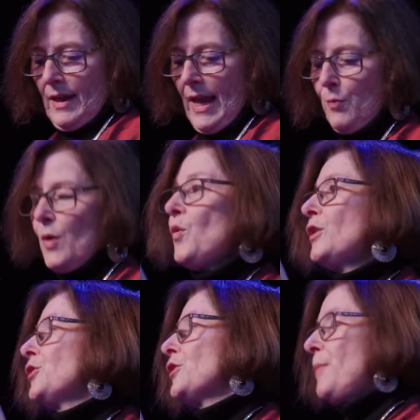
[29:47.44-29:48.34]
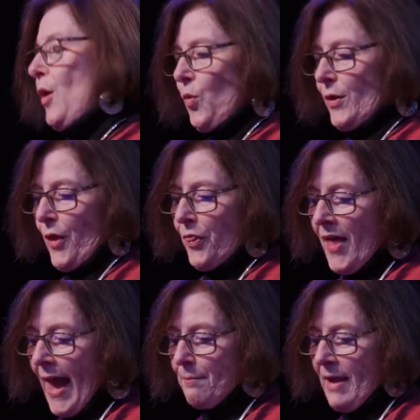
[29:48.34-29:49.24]
And we wondered about whether
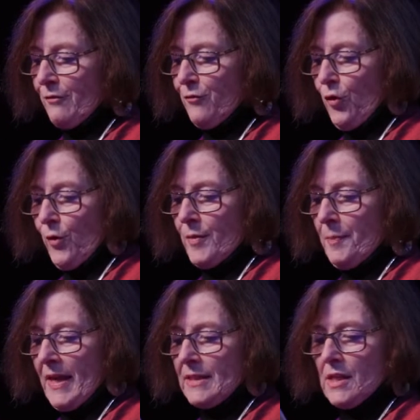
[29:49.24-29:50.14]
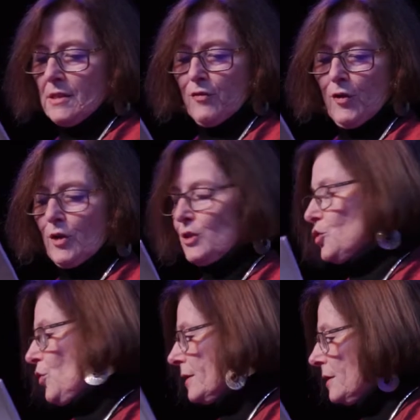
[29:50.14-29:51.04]
that might form the basis for
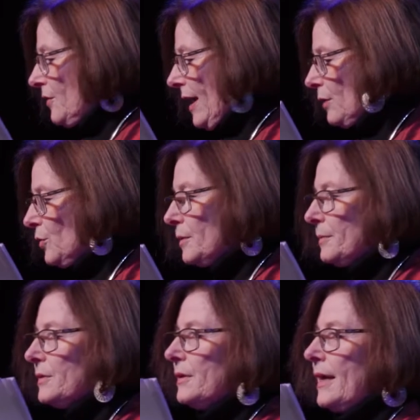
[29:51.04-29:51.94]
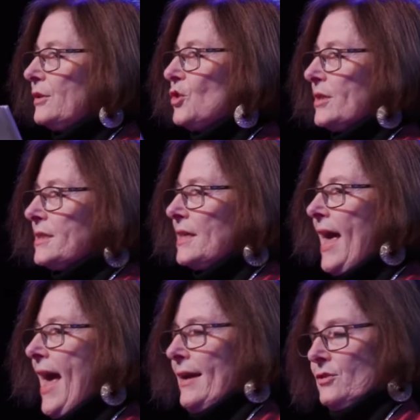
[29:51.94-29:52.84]
constructive, equitable, and just
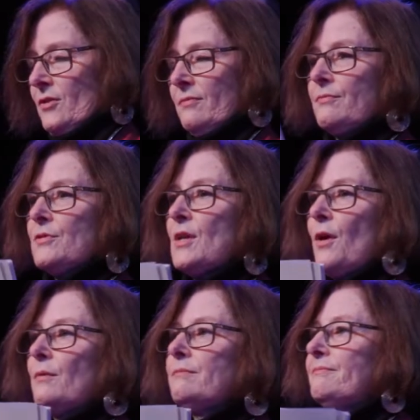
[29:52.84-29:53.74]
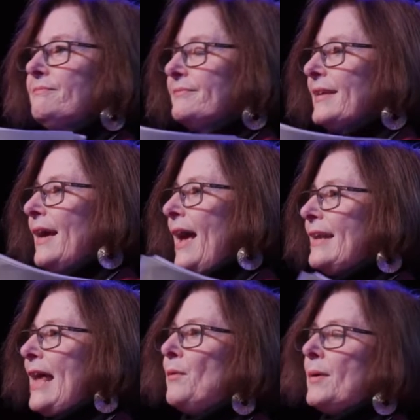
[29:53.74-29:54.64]
action. So,
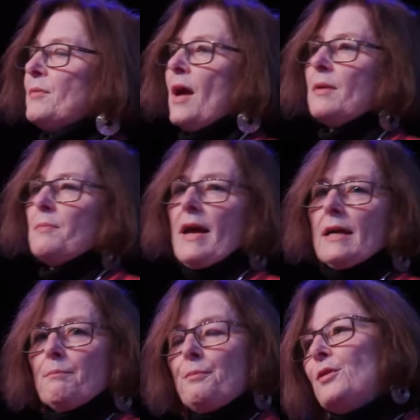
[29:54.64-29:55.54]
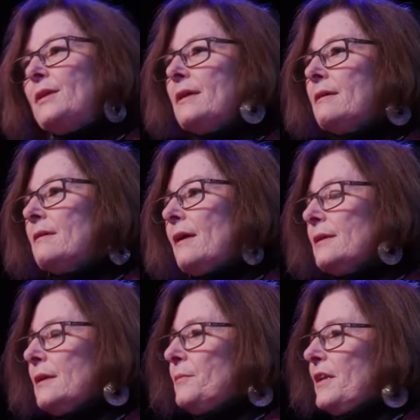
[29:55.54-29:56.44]
now I'm coming back and putting a
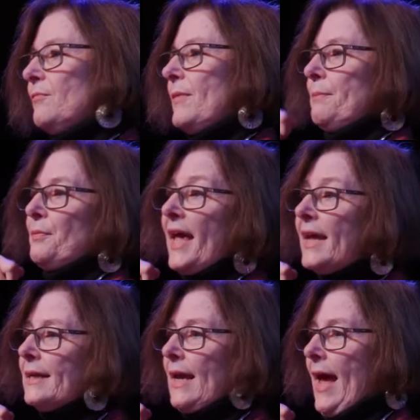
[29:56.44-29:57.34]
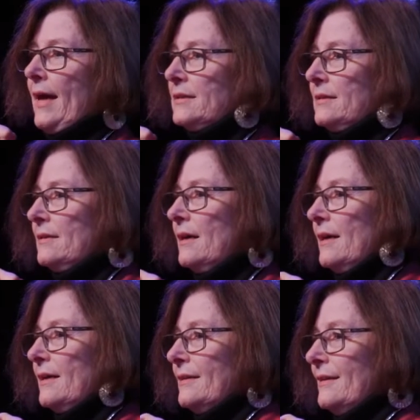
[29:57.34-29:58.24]
little bit of my planning hat
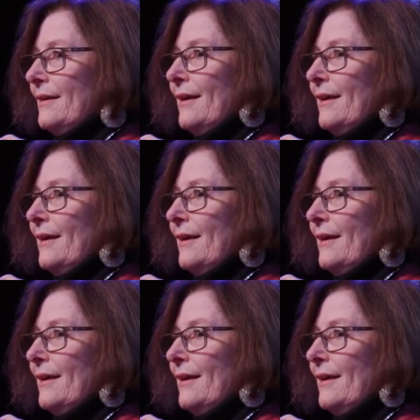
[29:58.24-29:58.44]
on